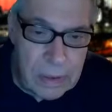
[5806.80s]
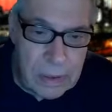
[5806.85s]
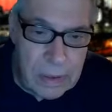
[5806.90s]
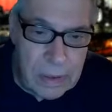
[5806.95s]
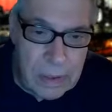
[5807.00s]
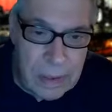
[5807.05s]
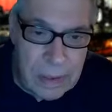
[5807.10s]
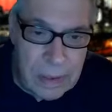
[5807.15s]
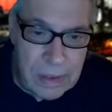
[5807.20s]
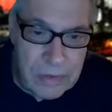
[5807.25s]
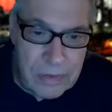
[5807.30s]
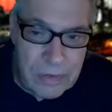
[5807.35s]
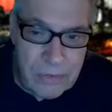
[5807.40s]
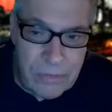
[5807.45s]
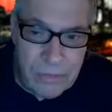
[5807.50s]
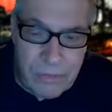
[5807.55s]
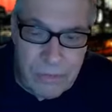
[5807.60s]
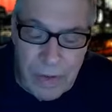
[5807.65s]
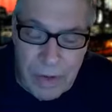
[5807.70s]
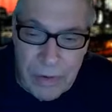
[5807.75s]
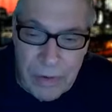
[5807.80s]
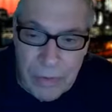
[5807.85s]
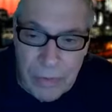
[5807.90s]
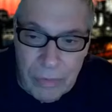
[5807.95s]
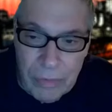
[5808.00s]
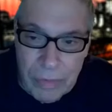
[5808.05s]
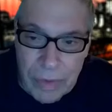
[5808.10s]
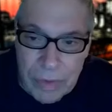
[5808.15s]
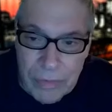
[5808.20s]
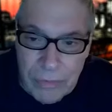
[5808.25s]
it is a
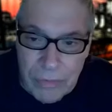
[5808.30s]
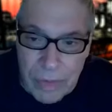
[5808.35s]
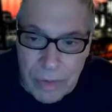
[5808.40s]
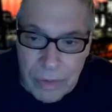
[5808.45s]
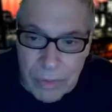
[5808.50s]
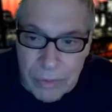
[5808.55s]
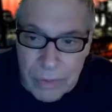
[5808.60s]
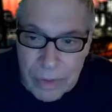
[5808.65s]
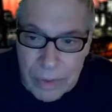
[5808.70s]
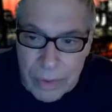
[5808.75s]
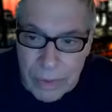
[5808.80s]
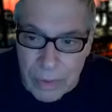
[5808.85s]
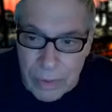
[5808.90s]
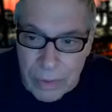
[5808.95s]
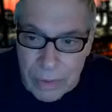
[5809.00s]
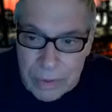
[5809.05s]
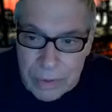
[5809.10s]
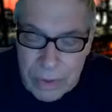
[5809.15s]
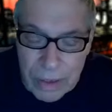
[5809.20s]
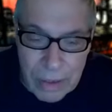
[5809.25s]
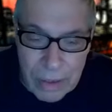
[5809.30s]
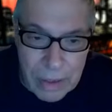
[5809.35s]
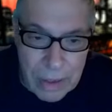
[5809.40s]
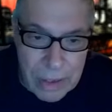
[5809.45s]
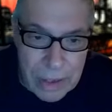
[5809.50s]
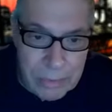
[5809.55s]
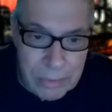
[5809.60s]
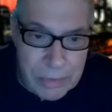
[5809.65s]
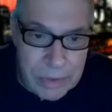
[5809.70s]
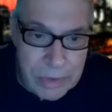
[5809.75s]
very, very long
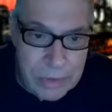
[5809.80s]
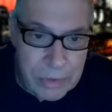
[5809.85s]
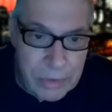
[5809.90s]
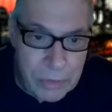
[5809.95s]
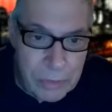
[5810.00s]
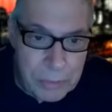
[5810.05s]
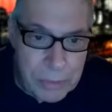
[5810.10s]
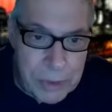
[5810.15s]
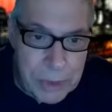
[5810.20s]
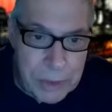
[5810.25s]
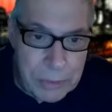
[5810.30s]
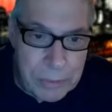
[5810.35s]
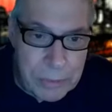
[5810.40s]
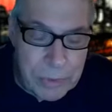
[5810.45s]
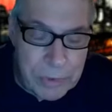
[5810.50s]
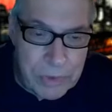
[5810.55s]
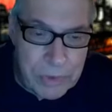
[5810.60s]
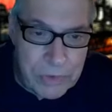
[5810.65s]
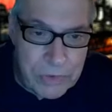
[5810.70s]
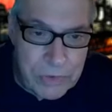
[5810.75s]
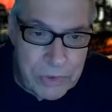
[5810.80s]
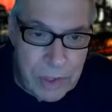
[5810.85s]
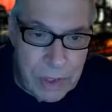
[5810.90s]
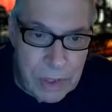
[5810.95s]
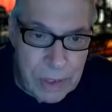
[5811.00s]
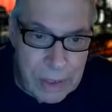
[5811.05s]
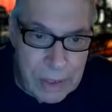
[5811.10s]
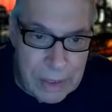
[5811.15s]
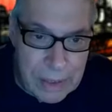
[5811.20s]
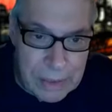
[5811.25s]
time until people
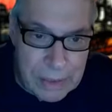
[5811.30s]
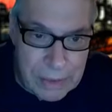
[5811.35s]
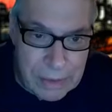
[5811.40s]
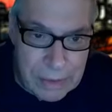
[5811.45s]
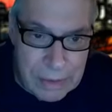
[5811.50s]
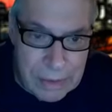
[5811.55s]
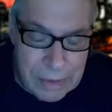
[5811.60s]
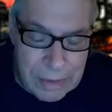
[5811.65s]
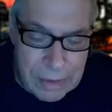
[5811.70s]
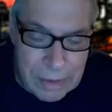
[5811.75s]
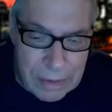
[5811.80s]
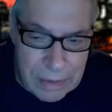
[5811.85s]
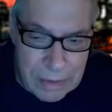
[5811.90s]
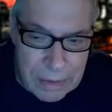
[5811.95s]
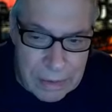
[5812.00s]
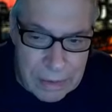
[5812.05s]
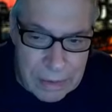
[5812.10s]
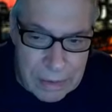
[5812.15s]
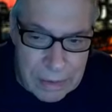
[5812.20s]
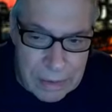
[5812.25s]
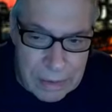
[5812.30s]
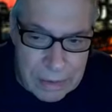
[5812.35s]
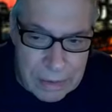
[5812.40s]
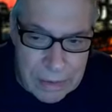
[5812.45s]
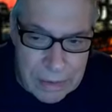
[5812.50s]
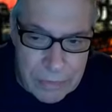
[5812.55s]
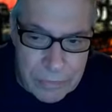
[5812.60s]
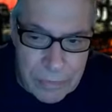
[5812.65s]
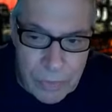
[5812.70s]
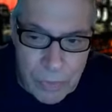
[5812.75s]
decide
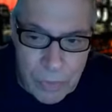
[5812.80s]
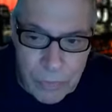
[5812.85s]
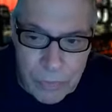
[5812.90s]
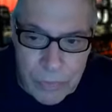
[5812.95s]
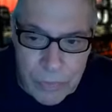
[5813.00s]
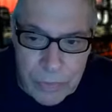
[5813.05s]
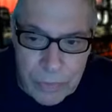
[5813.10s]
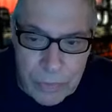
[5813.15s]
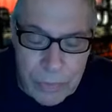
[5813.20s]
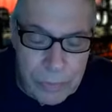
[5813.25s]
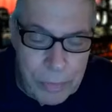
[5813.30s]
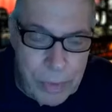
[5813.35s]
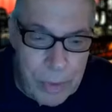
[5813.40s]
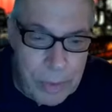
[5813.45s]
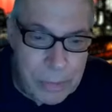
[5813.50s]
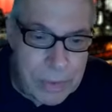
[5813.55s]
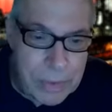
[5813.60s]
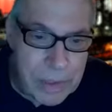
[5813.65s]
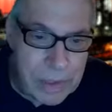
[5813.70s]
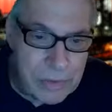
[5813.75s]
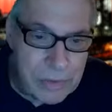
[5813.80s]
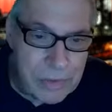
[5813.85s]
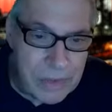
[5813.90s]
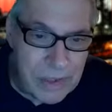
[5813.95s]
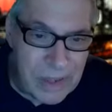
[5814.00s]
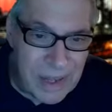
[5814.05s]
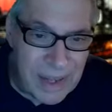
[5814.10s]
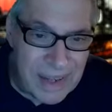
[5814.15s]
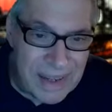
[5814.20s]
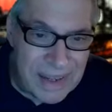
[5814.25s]
to vote for the Republicans
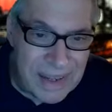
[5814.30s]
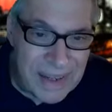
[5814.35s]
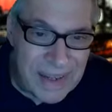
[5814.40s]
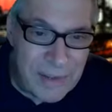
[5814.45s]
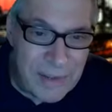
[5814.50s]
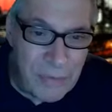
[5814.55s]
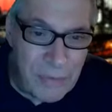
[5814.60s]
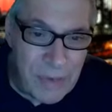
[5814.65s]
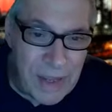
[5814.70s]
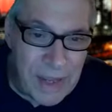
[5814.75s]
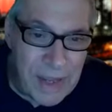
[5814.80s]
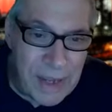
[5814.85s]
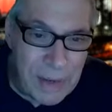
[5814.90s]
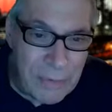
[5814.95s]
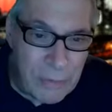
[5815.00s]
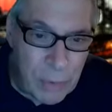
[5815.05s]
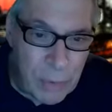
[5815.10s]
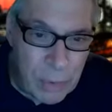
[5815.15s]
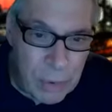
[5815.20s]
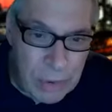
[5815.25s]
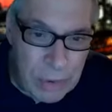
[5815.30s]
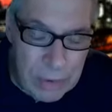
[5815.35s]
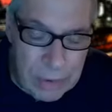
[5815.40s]
again, if ever.